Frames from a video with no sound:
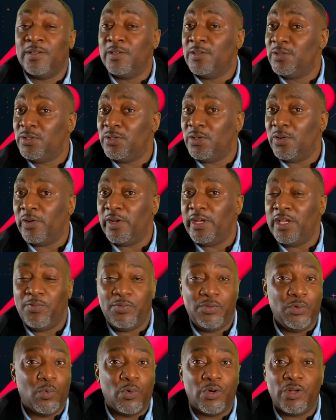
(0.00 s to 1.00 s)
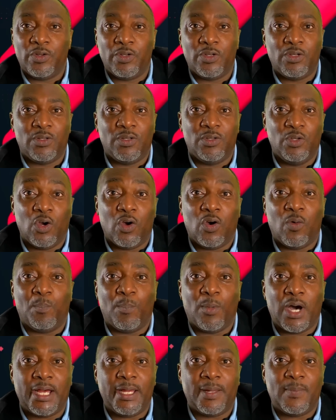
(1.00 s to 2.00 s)
So if you want to know
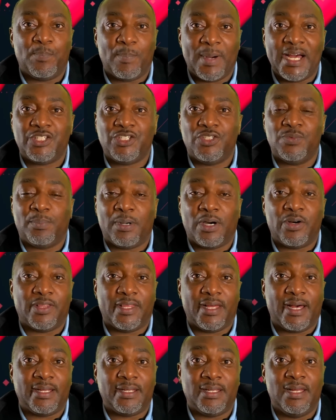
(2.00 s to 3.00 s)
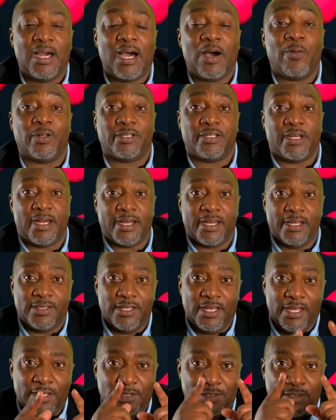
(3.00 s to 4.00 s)
much about that, our target
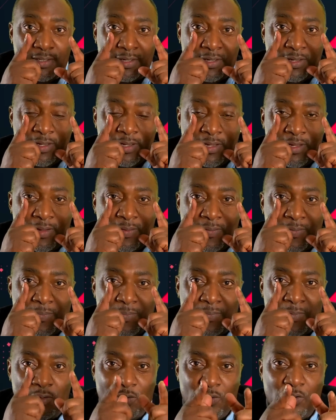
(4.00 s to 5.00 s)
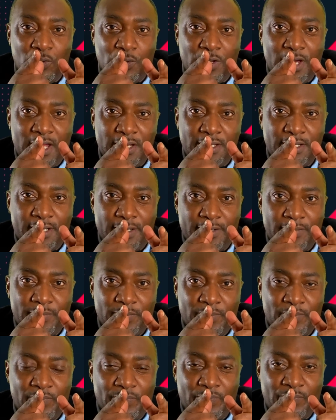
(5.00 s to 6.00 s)
is Uganda
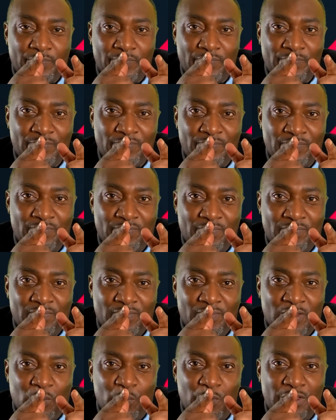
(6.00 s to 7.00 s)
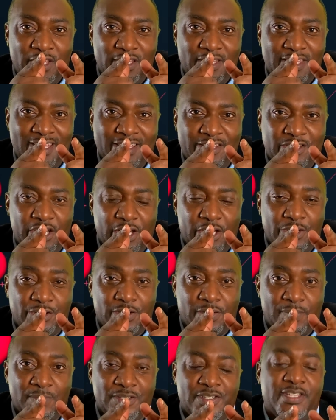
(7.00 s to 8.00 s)
with the
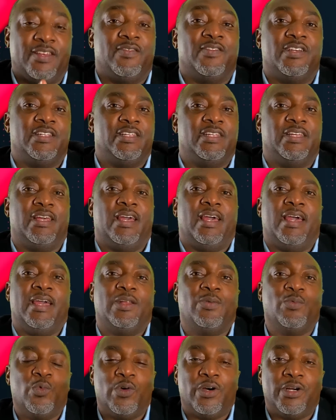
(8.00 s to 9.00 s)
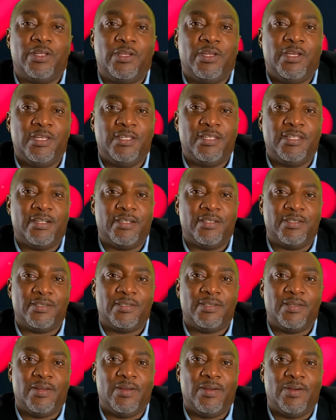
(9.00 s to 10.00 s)
dictator Museveni and what he
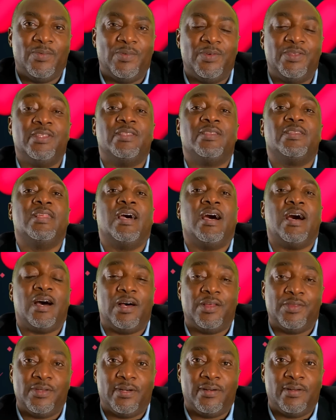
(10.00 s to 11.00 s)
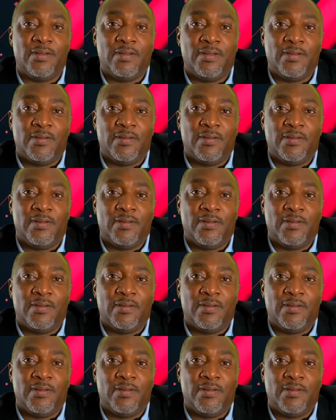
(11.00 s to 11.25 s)
does with other